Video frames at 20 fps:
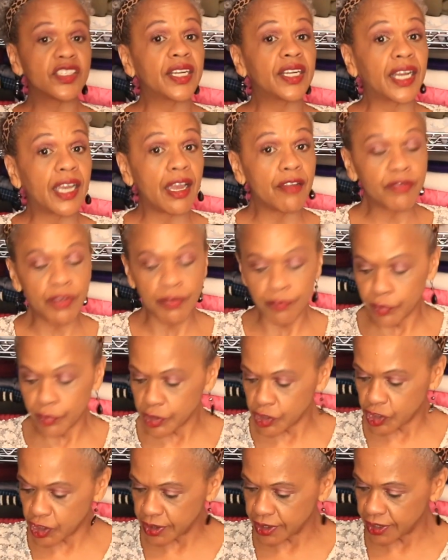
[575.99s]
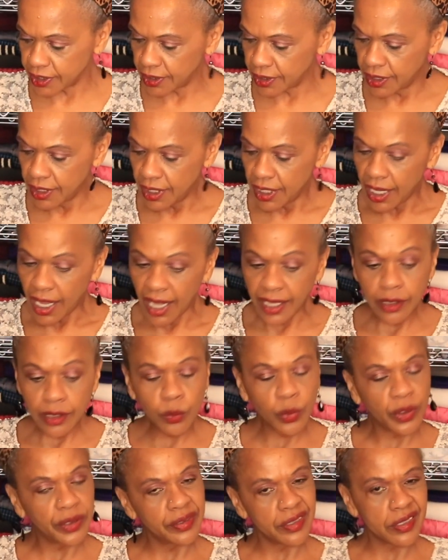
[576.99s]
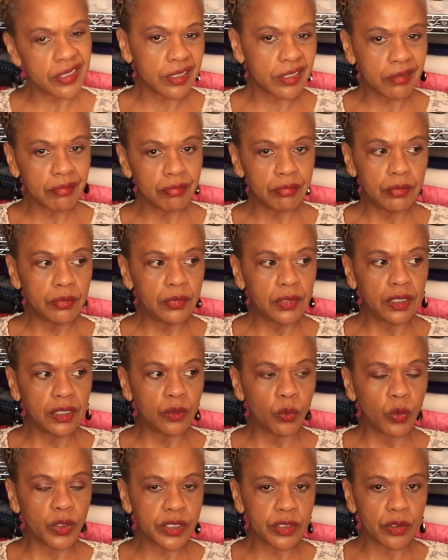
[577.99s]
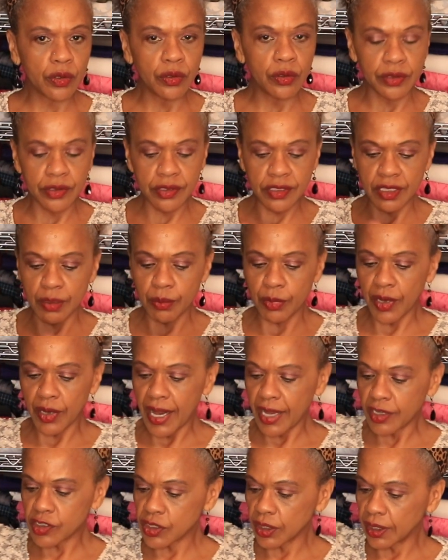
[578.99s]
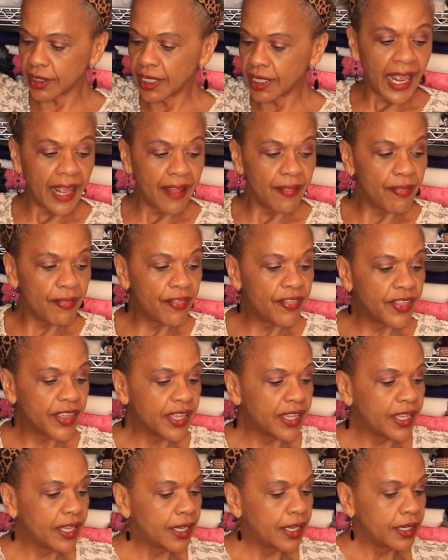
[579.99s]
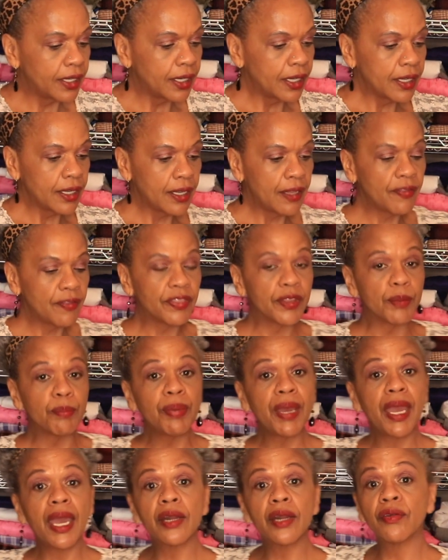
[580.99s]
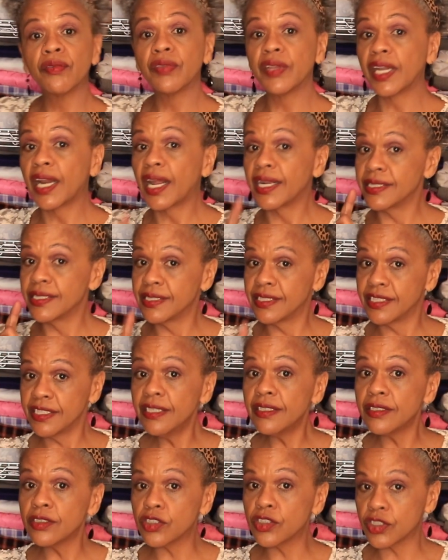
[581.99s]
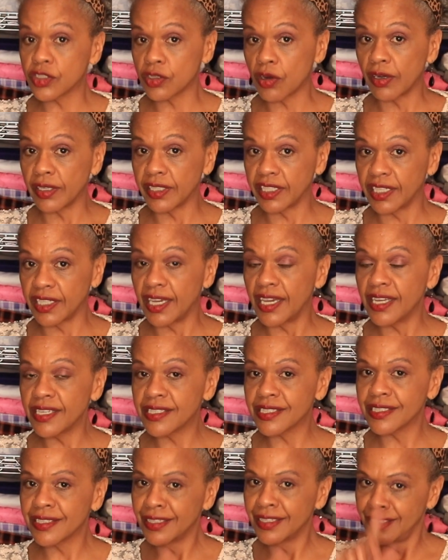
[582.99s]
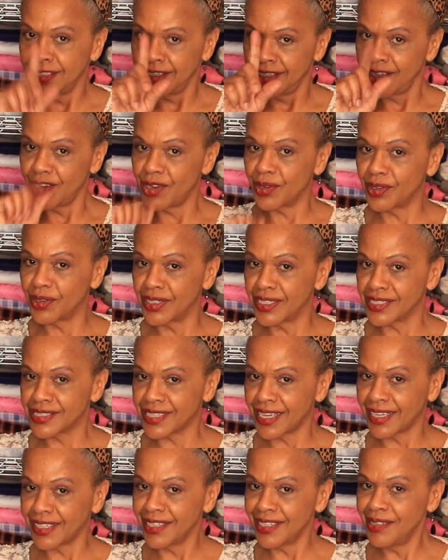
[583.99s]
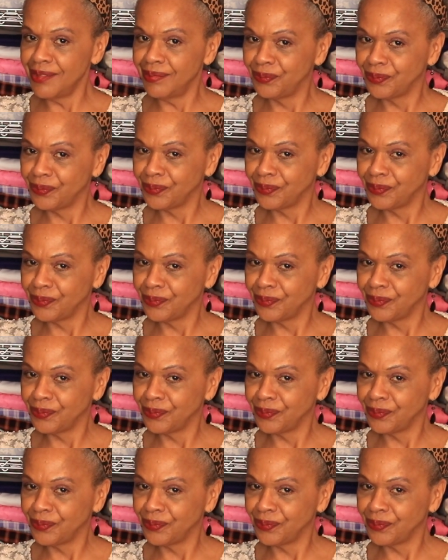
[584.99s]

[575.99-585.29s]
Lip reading: that I got from Virginia. I could wear this in the winter or the summer actually. And then the pattern that I didn't start yet, hold on a second,